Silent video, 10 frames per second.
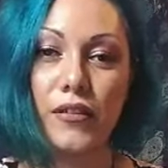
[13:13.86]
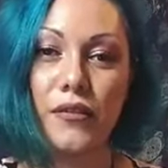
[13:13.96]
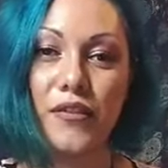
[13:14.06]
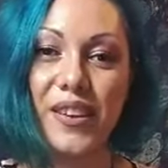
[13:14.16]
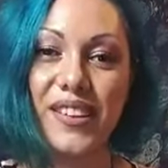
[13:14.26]

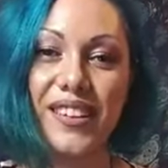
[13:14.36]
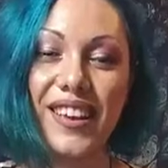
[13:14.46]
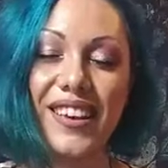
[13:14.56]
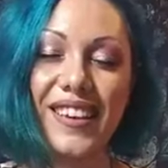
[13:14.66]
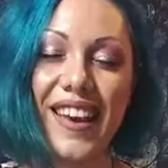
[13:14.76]

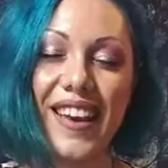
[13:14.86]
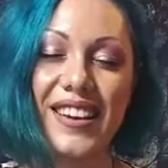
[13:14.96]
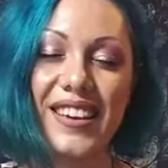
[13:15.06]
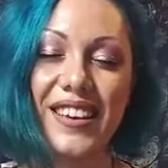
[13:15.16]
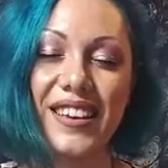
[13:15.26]
feeling
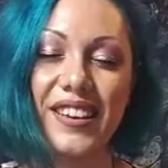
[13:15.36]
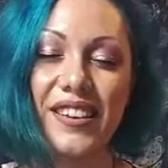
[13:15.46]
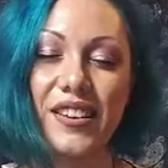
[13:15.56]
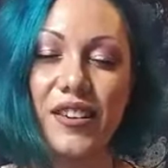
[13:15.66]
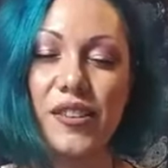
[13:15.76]
any
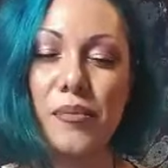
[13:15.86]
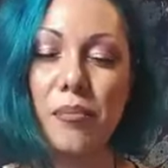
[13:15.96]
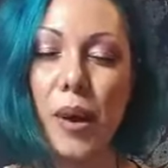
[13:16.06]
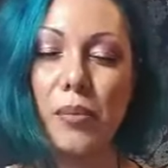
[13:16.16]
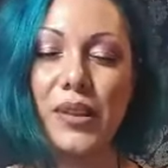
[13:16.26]

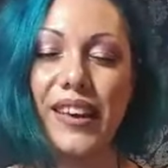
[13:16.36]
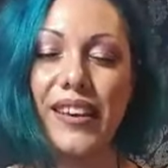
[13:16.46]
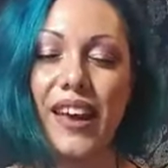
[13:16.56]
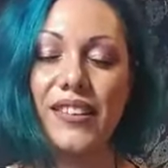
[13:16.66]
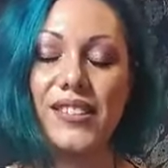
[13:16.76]

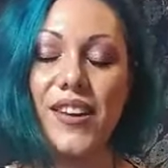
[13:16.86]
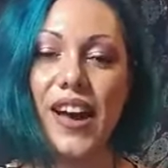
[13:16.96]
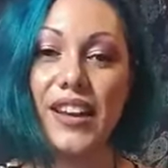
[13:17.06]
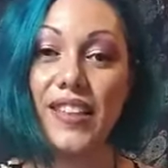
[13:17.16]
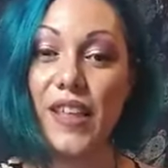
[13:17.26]
bubbling
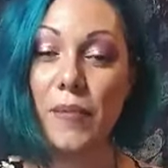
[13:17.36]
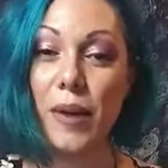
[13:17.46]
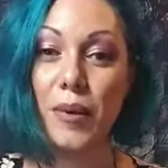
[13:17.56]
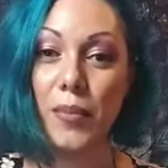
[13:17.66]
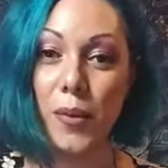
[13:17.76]
anxiety that
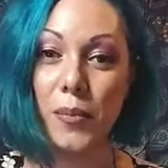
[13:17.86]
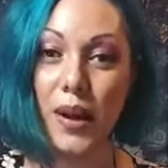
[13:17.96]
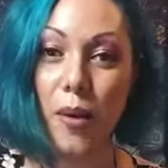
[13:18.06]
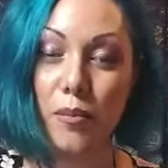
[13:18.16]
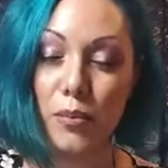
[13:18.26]
might be
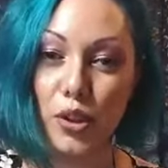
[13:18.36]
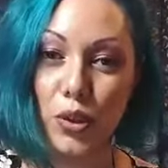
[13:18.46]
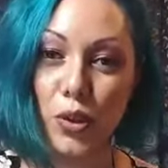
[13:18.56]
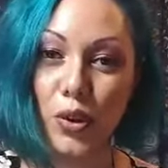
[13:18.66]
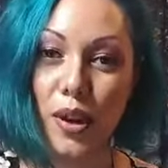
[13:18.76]
popping up
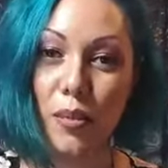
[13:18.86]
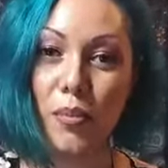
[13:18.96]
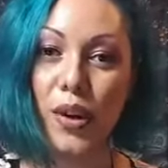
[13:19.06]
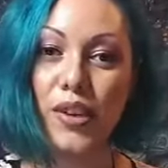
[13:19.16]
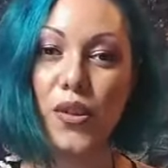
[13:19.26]
to
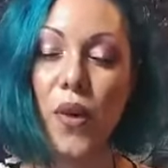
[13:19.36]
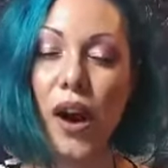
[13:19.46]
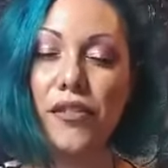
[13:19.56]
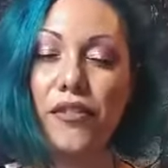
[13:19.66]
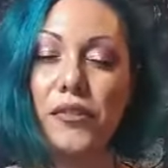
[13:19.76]
embody the
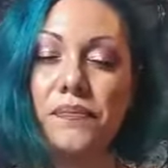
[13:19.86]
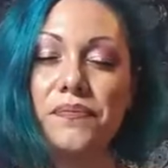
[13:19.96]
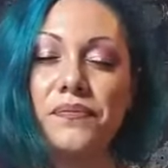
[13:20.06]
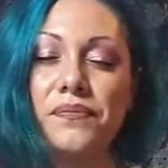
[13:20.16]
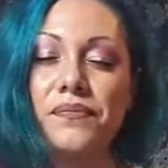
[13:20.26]
wife,
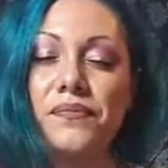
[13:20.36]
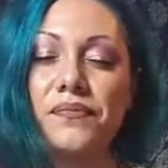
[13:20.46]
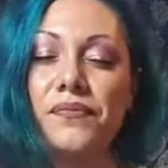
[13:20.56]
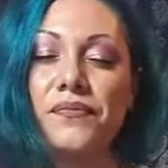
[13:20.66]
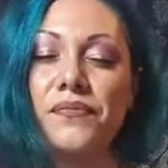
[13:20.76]

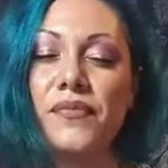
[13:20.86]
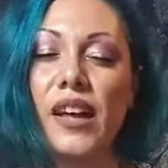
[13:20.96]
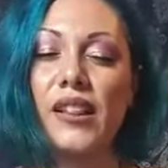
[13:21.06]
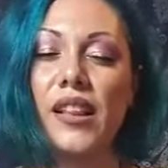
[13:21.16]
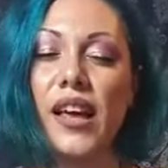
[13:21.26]

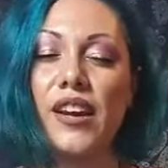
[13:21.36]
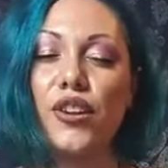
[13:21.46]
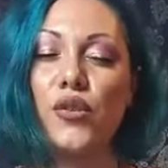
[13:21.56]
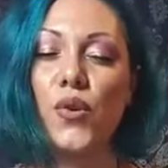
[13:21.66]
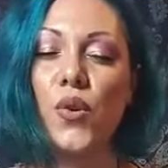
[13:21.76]
and let
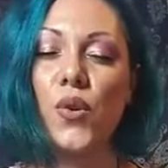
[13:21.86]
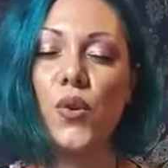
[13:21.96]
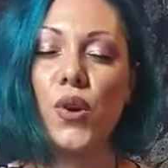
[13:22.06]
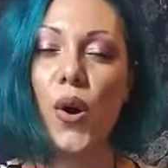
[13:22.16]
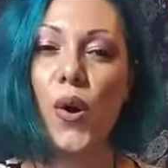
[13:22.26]
it
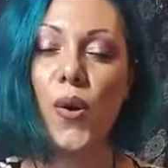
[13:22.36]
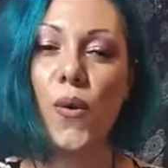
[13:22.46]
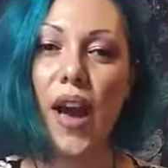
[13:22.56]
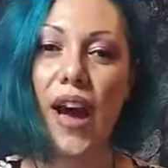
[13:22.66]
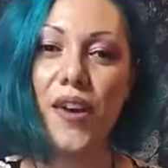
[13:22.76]
all
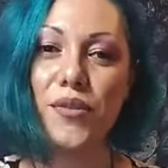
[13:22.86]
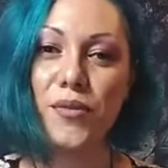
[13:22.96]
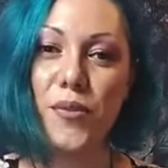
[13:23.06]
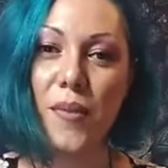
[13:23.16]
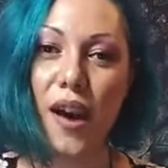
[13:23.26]
go out
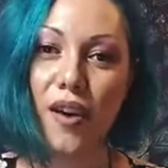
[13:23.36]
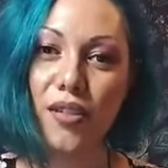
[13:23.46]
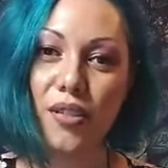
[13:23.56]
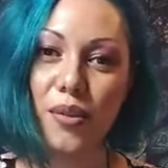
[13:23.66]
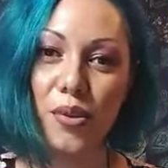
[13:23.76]
through the mouth
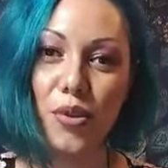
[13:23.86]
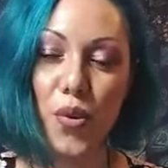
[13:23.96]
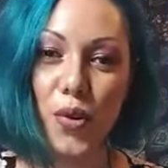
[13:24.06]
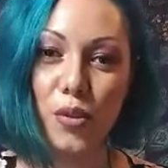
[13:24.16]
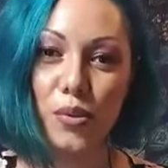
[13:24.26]
with an
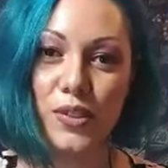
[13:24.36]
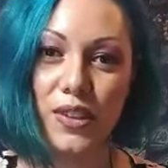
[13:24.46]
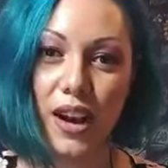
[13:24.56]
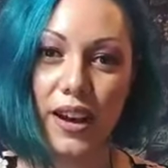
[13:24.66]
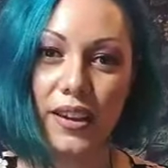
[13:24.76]
audible
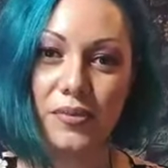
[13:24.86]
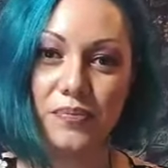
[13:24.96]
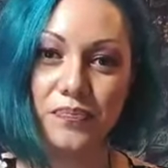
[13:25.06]
sigh.